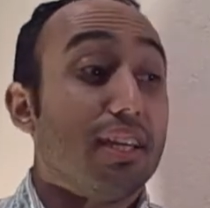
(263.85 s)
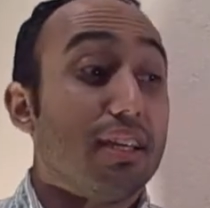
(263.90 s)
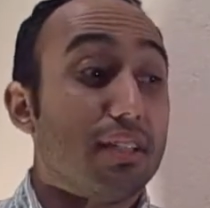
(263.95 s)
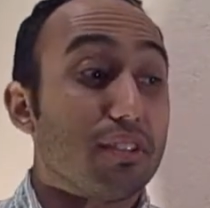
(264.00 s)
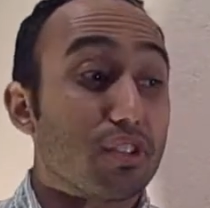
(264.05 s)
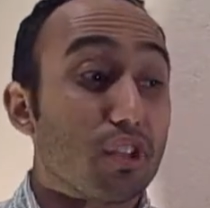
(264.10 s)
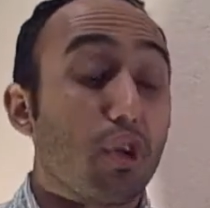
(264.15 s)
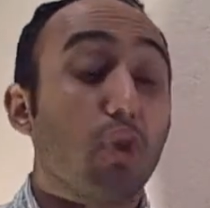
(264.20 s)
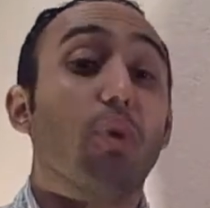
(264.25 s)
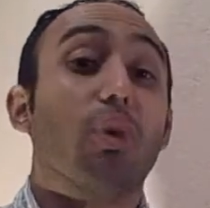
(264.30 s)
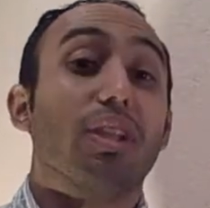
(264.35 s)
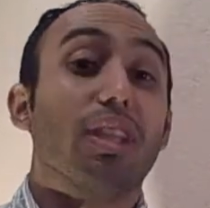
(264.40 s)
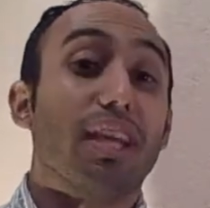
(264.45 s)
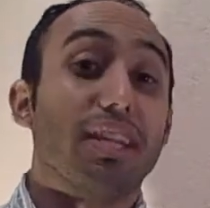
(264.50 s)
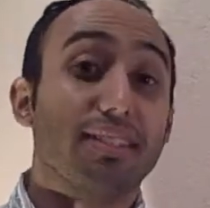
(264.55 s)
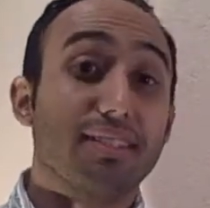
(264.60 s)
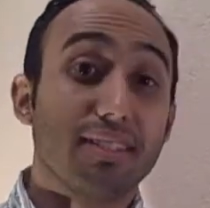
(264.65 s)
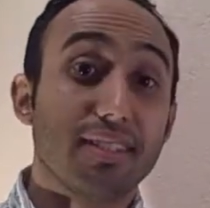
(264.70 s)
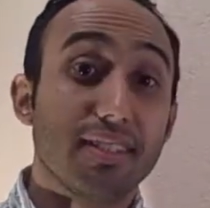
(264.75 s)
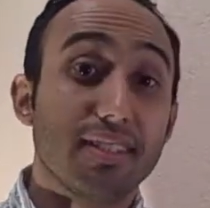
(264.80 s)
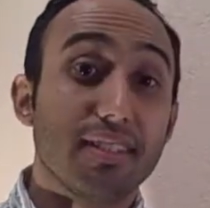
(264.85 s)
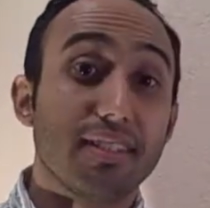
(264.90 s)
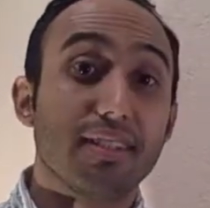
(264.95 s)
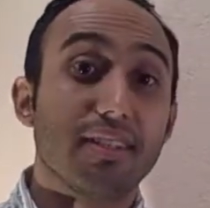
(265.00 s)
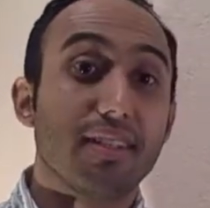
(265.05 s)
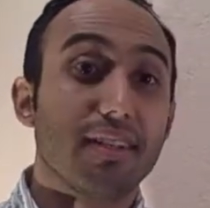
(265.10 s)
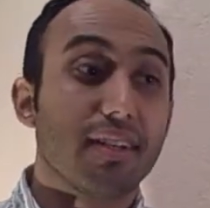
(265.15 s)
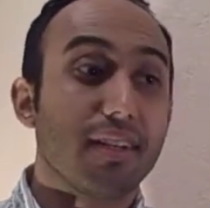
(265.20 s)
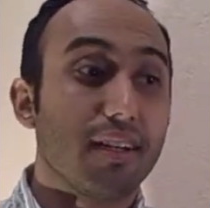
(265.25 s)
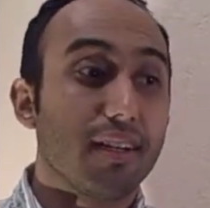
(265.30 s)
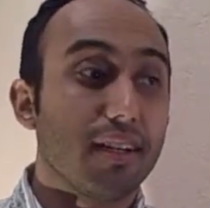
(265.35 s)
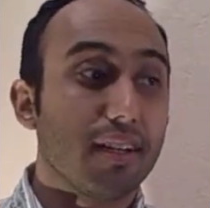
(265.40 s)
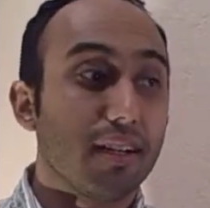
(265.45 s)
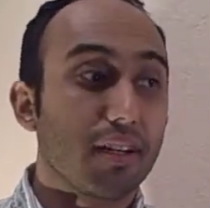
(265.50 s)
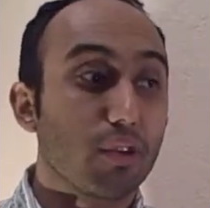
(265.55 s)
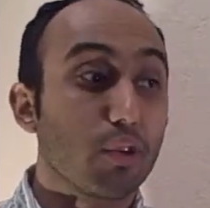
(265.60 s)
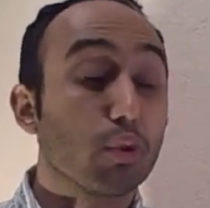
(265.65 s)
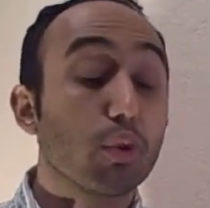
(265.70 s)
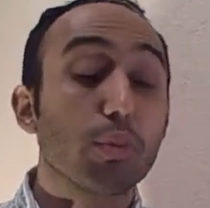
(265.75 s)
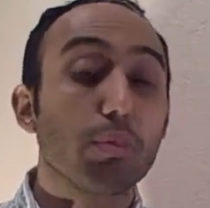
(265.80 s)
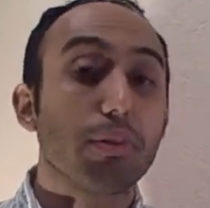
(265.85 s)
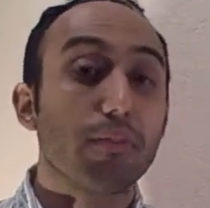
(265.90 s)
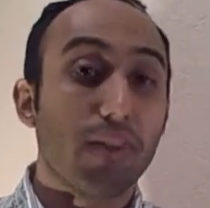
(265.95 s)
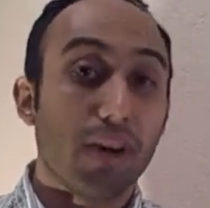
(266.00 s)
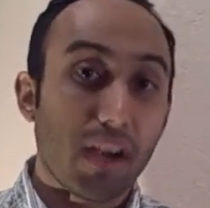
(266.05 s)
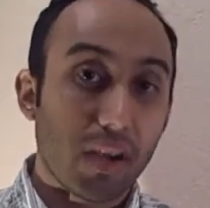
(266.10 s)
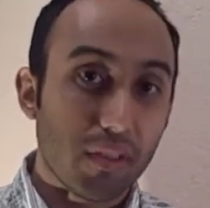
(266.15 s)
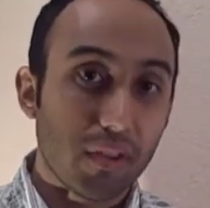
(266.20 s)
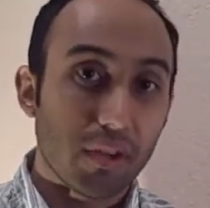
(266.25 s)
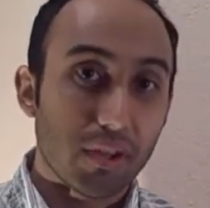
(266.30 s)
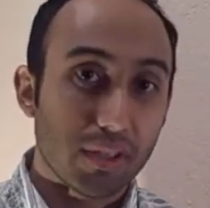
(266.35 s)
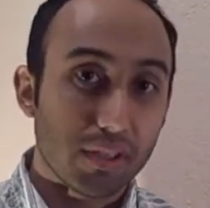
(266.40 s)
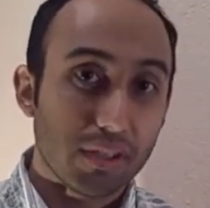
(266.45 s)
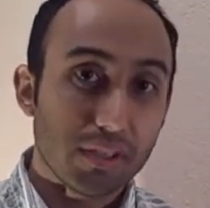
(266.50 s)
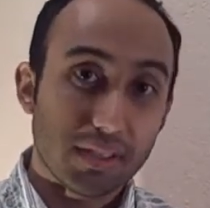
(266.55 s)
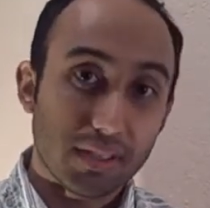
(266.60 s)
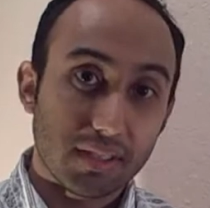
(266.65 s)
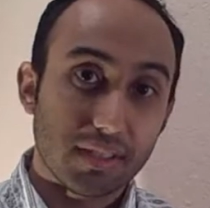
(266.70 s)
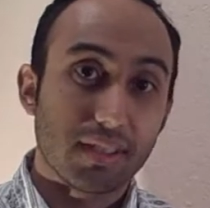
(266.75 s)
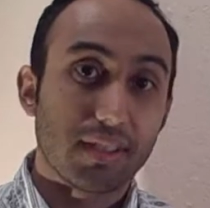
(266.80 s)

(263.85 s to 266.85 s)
is coalescing a group of other